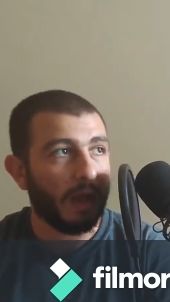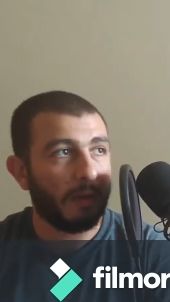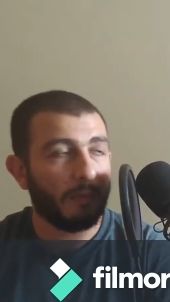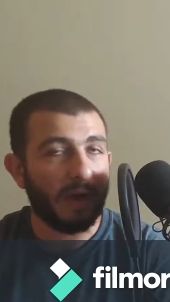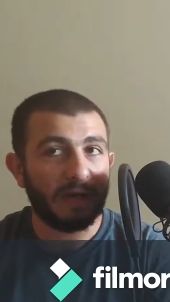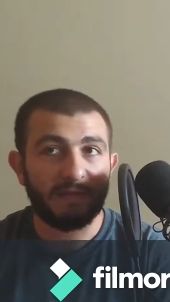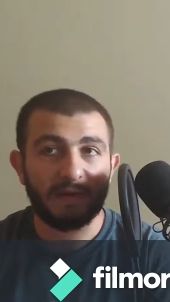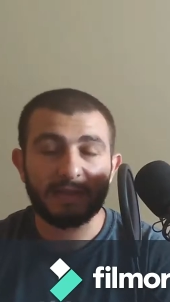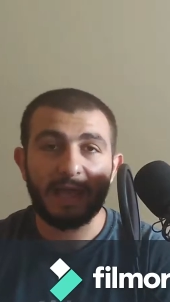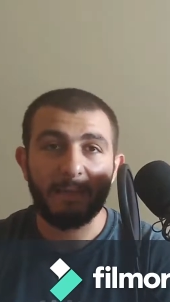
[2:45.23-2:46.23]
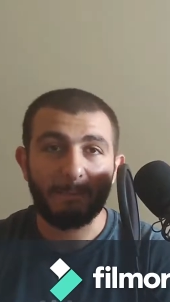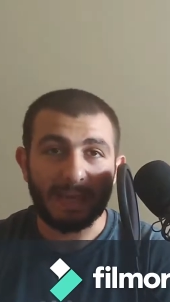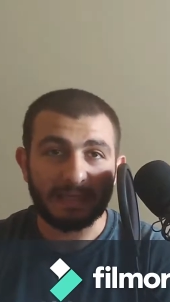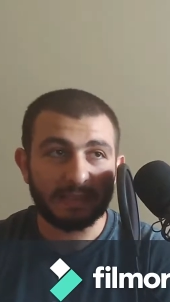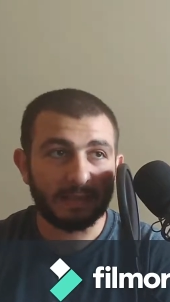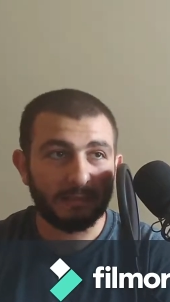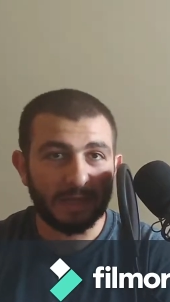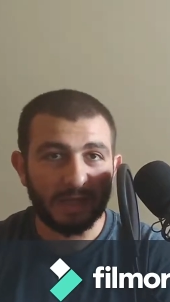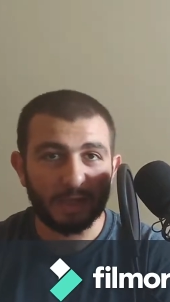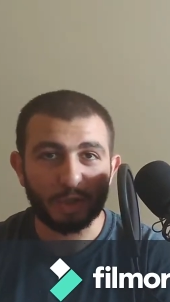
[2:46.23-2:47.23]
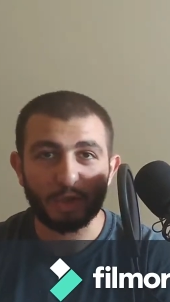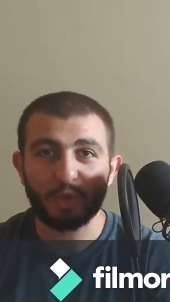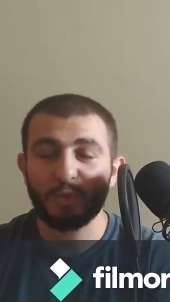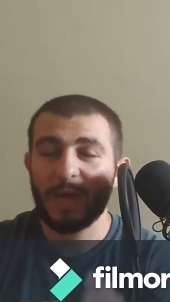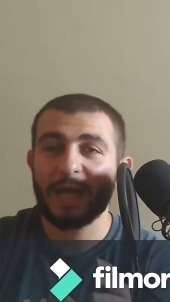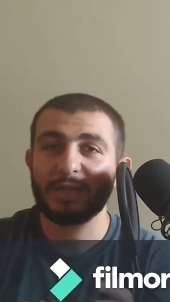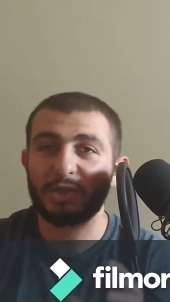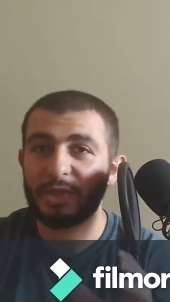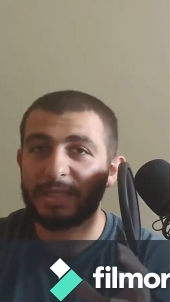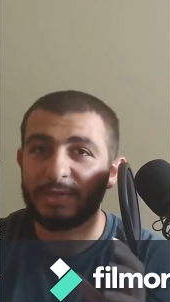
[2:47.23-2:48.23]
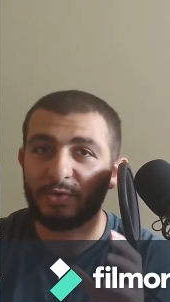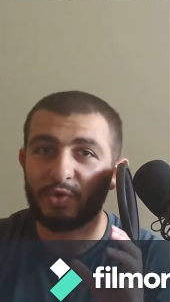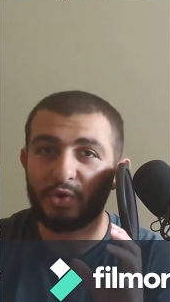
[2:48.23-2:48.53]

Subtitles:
I find that amazing because you actually